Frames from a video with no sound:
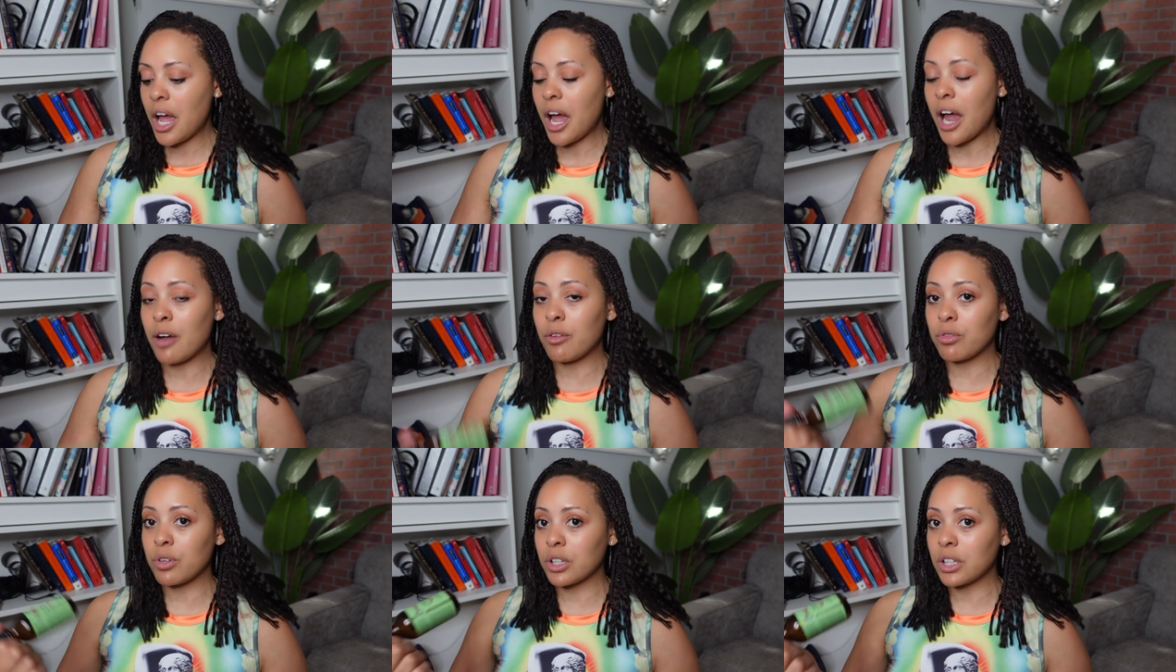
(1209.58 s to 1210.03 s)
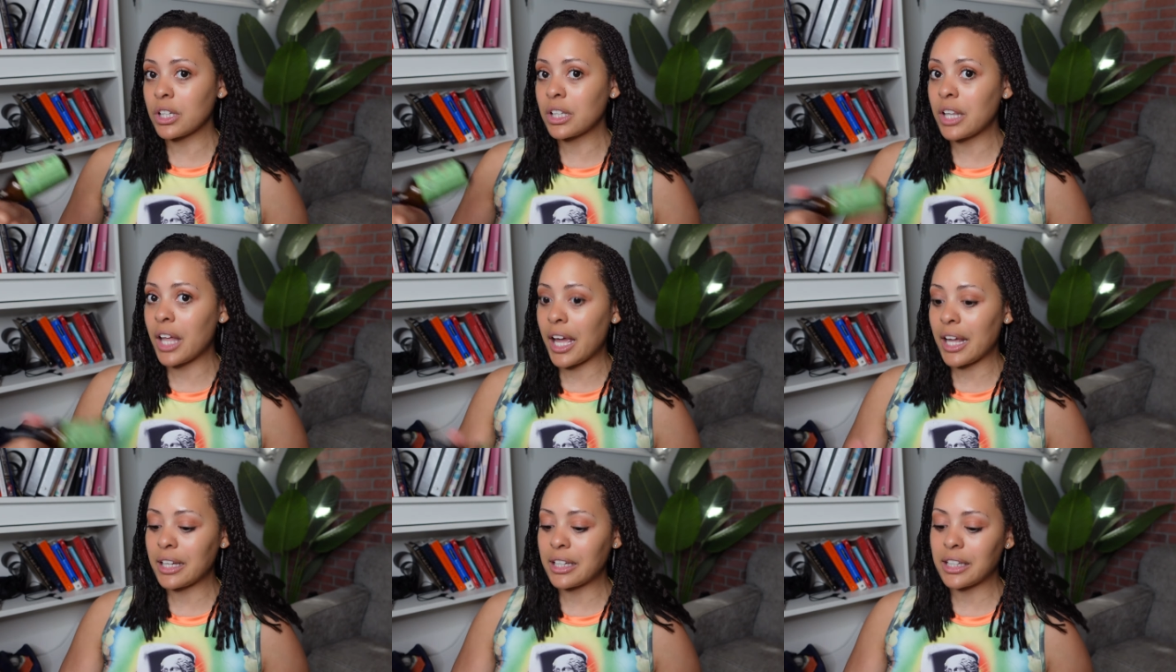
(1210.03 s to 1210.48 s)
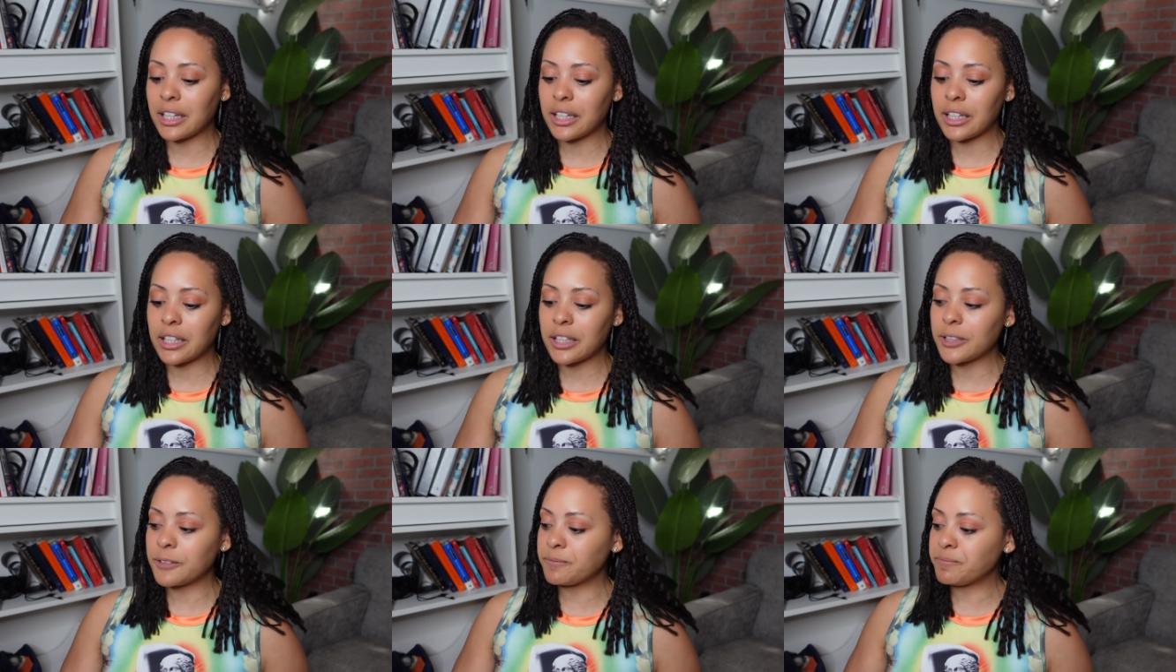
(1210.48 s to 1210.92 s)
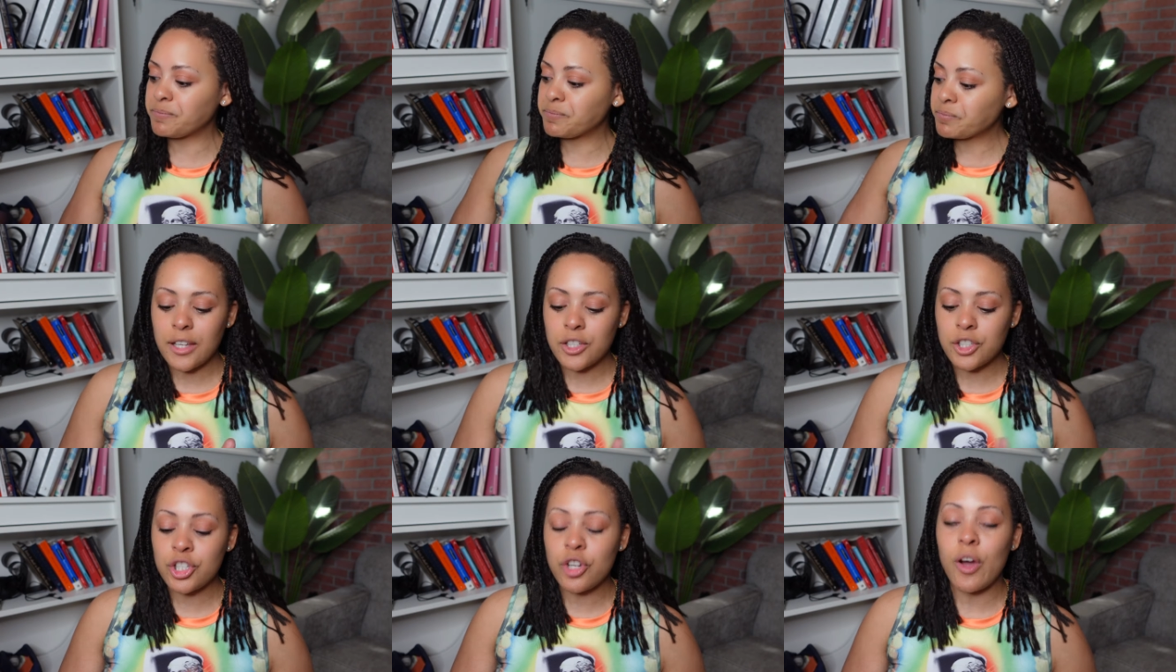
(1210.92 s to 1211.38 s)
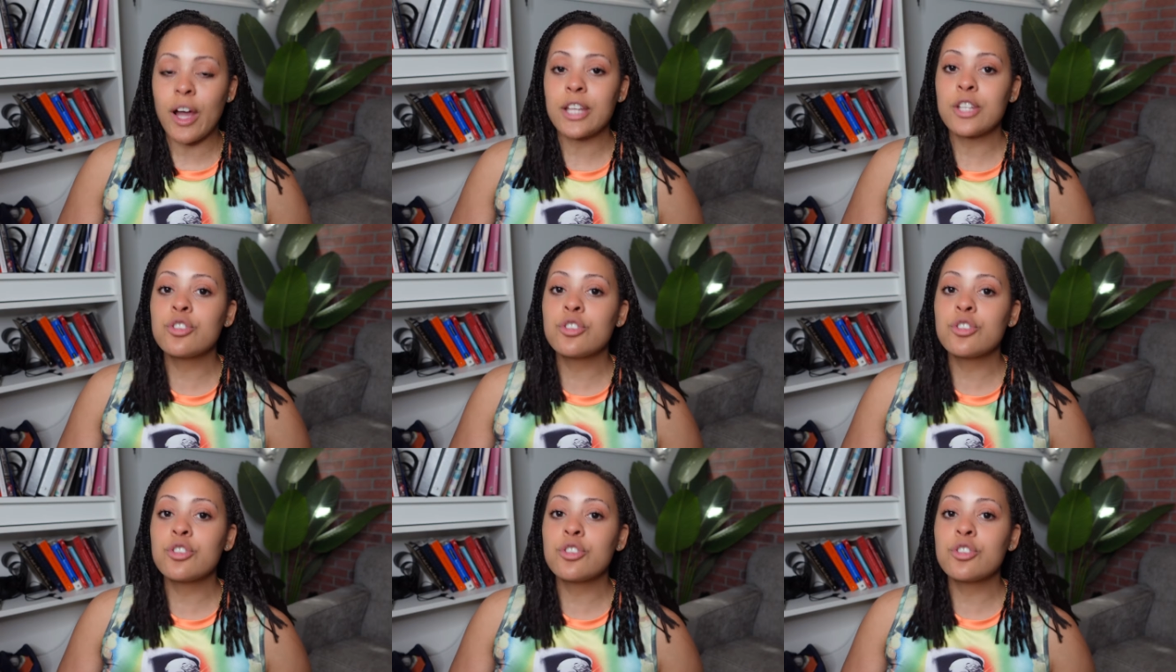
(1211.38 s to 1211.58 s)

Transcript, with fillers: I really like it. So I